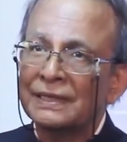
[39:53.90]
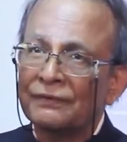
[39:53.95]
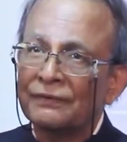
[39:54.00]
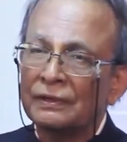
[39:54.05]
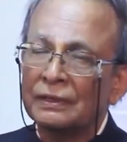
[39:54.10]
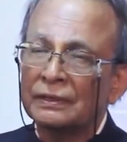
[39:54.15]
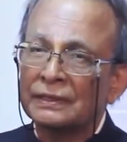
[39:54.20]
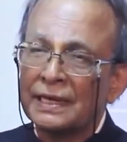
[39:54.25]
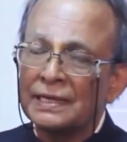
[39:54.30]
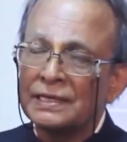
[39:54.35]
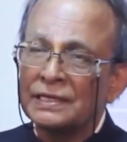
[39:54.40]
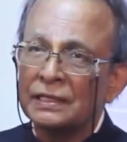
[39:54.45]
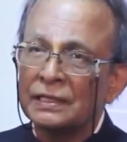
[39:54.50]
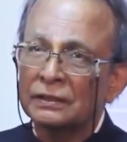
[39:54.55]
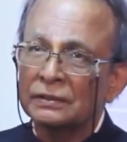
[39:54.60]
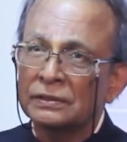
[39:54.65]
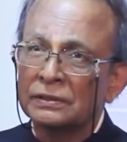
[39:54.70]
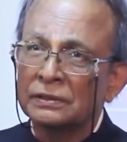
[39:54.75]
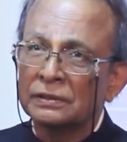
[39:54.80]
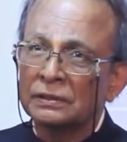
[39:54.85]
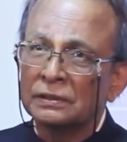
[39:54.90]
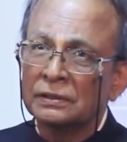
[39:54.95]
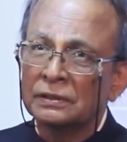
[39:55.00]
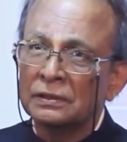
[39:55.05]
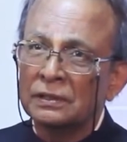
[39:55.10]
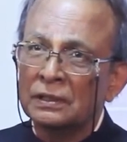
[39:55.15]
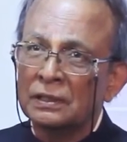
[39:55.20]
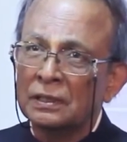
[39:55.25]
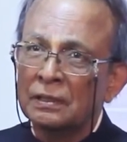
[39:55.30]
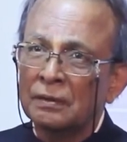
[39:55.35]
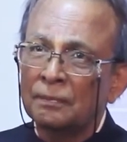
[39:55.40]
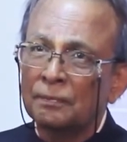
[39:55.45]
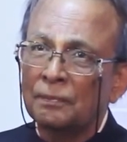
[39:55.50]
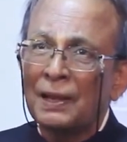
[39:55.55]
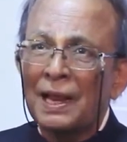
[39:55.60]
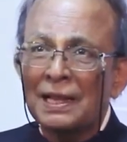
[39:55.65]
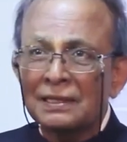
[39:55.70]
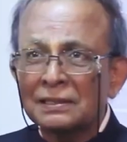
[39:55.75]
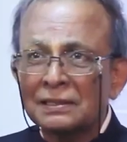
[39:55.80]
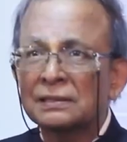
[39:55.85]
10 years
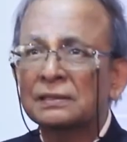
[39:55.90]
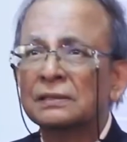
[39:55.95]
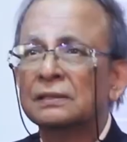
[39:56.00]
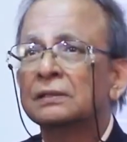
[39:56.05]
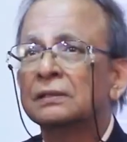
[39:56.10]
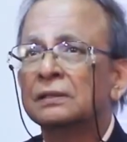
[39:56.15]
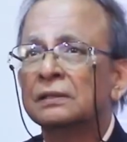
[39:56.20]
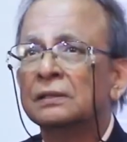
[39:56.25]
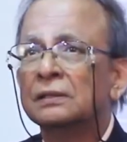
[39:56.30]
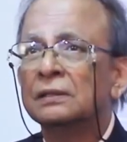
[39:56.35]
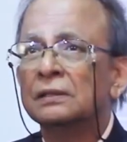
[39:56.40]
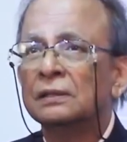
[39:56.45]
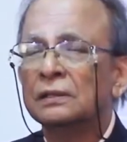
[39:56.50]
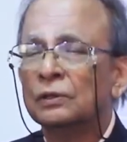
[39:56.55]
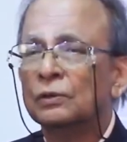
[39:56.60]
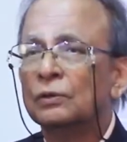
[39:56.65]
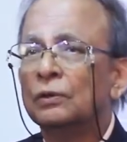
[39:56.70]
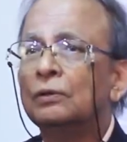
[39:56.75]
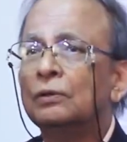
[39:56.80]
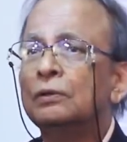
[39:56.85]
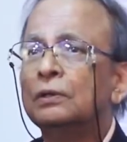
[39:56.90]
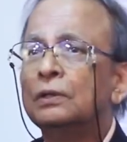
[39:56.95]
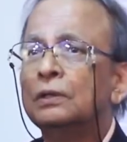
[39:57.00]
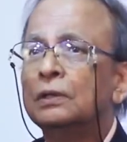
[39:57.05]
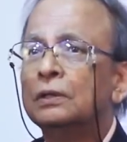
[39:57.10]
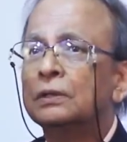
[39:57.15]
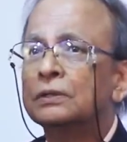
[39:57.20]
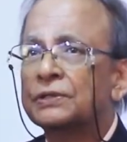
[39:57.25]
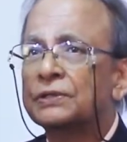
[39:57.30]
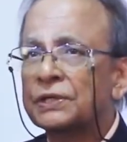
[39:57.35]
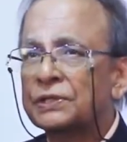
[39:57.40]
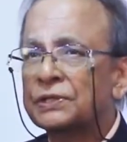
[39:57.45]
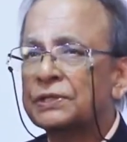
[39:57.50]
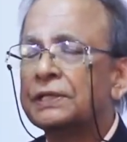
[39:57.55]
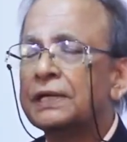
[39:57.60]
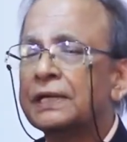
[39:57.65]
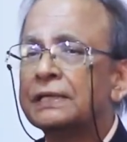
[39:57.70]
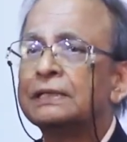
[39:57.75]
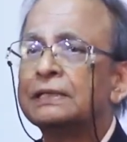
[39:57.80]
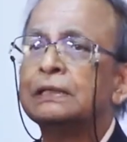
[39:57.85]
plus
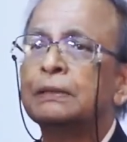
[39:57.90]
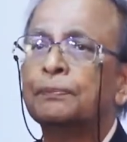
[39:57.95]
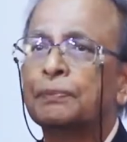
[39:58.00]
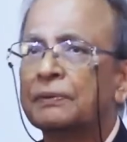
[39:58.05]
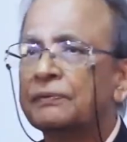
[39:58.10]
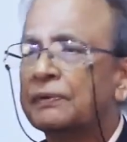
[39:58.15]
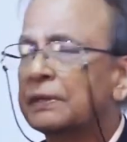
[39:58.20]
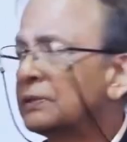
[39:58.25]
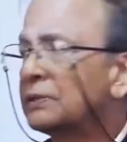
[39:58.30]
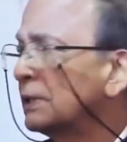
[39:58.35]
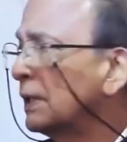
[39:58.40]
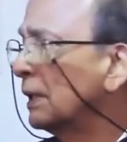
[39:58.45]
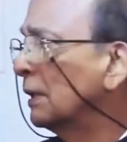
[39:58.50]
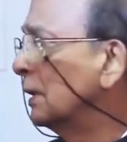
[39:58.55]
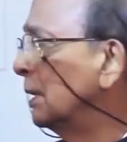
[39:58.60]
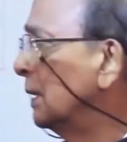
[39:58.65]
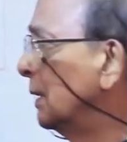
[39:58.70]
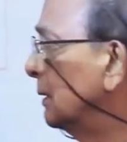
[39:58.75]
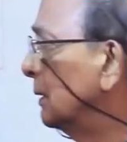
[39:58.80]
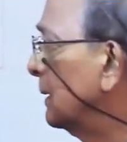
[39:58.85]
60 days in the previous year.